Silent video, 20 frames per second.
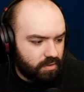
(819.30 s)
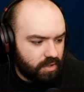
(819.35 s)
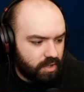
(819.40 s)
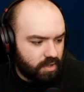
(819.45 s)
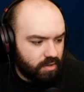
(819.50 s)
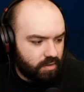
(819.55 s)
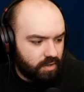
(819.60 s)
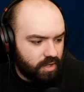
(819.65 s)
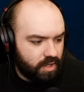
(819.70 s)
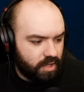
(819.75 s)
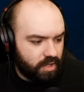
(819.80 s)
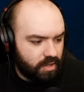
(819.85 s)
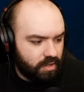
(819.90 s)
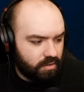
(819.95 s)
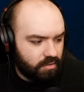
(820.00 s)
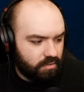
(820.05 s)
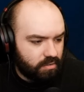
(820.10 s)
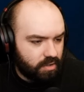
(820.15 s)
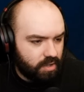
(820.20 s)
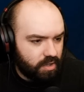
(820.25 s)
Hell yeah.
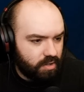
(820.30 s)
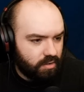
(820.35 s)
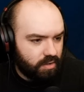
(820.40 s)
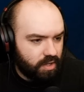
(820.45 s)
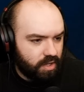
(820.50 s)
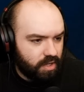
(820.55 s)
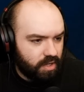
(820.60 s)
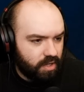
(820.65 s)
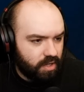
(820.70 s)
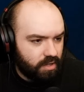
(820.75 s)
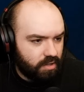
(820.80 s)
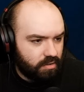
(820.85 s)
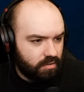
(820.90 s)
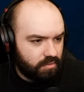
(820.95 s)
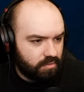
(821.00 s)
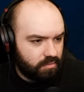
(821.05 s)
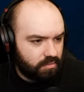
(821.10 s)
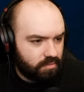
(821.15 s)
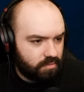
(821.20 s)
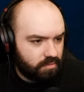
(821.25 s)
Hell yeah, Ian.